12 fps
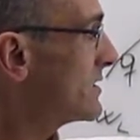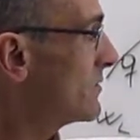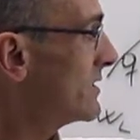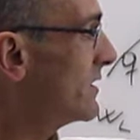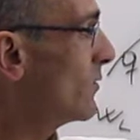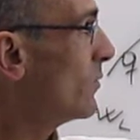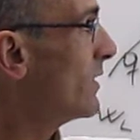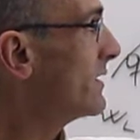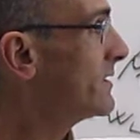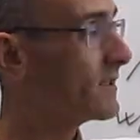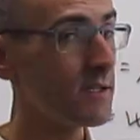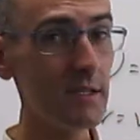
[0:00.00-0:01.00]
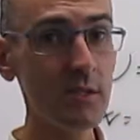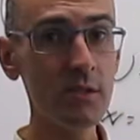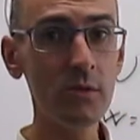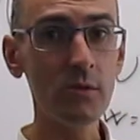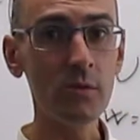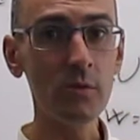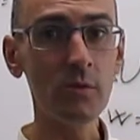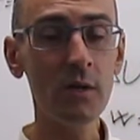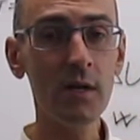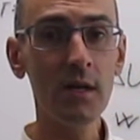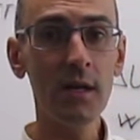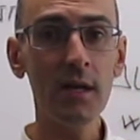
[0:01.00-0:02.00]
so T1, T2,
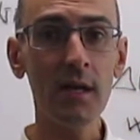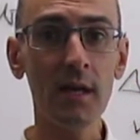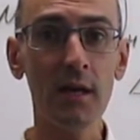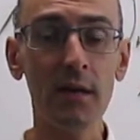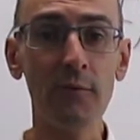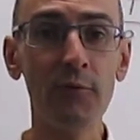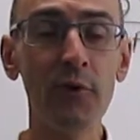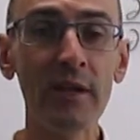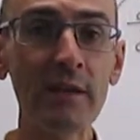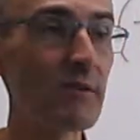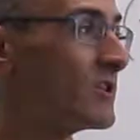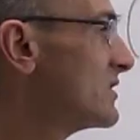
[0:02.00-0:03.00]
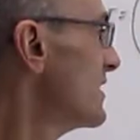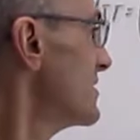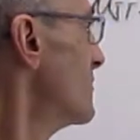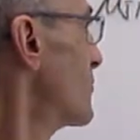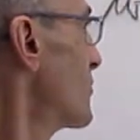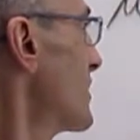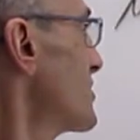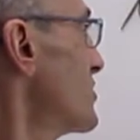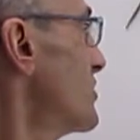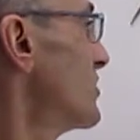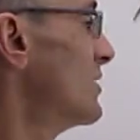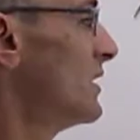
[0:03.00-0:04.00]
uh, for a given change in
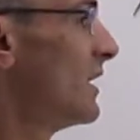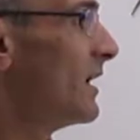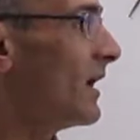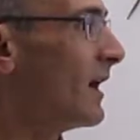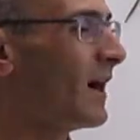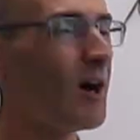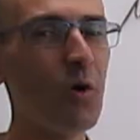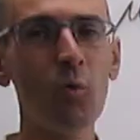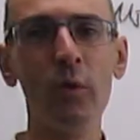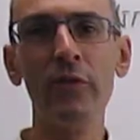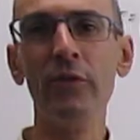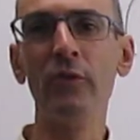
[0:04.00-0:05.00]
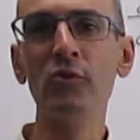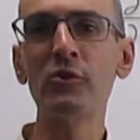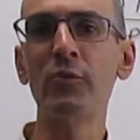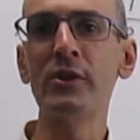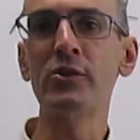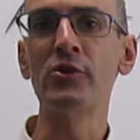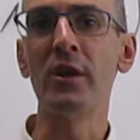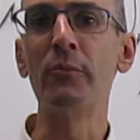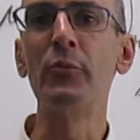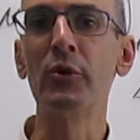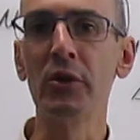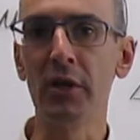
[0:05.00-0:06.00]
pressure uh, when those pressures are
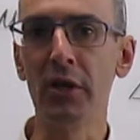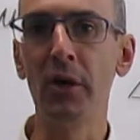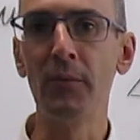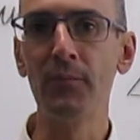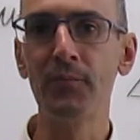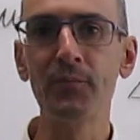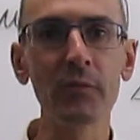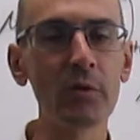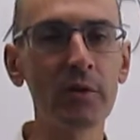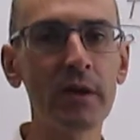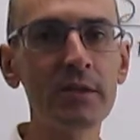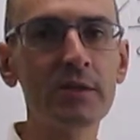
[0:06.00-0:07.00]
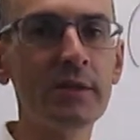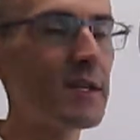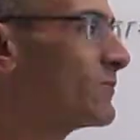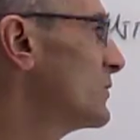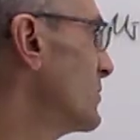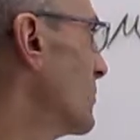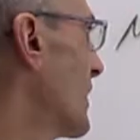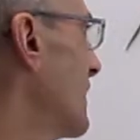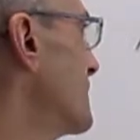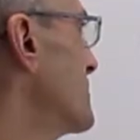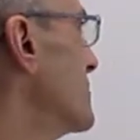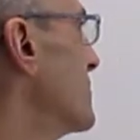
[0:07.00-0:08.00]
pretty low. Okay, so that's what you will
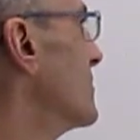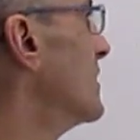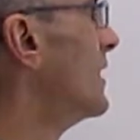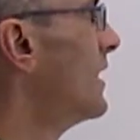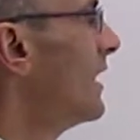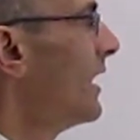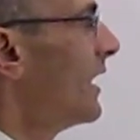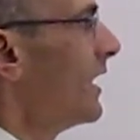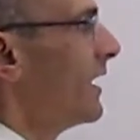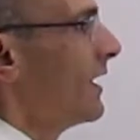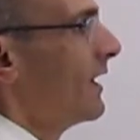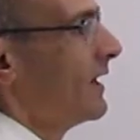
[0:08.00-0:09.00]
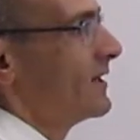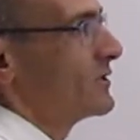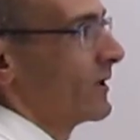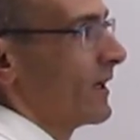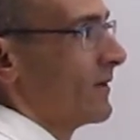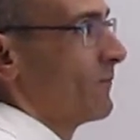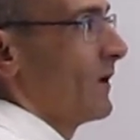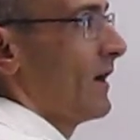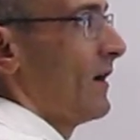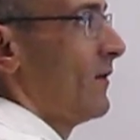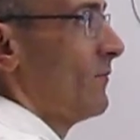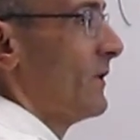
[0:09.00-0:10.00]
have to do. Uh, uh, so again,
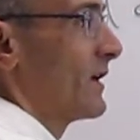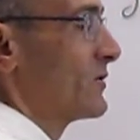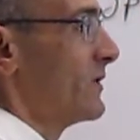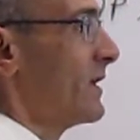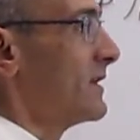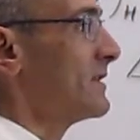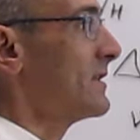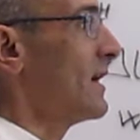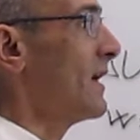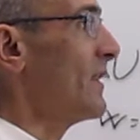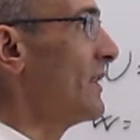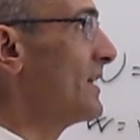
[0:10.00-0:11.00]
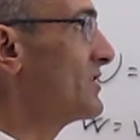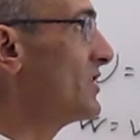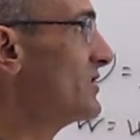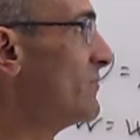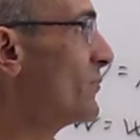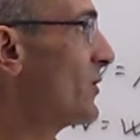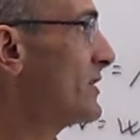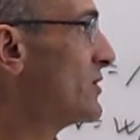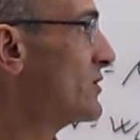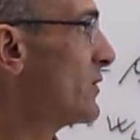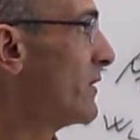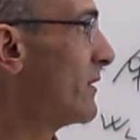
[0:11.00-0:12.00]
make sure that that change in pressure,
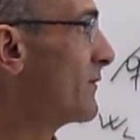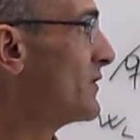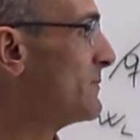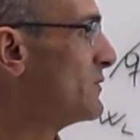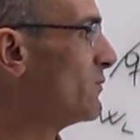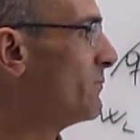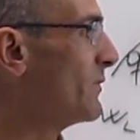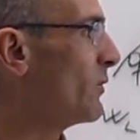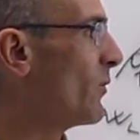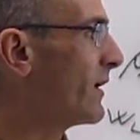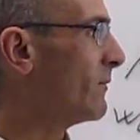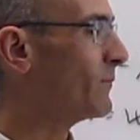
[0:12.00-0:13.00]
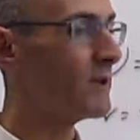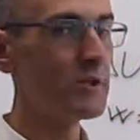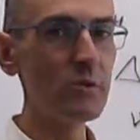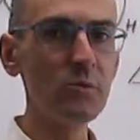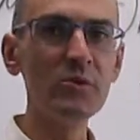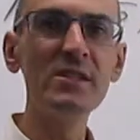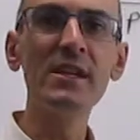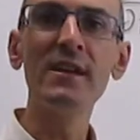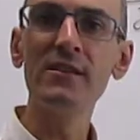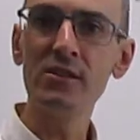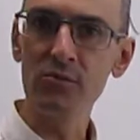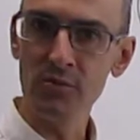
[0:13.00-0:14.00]
so the difference between P1 and P2
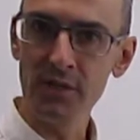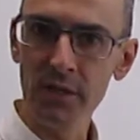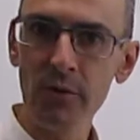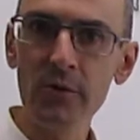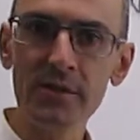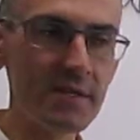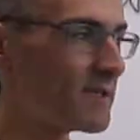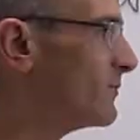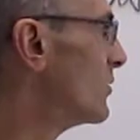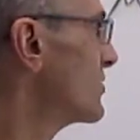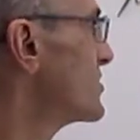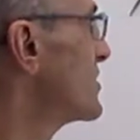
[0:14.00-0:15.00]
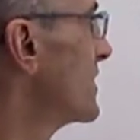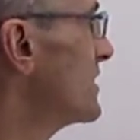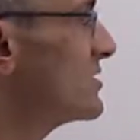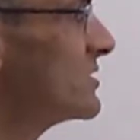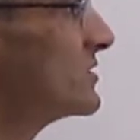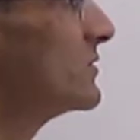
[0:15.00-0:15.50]
tends to zero, is a small change as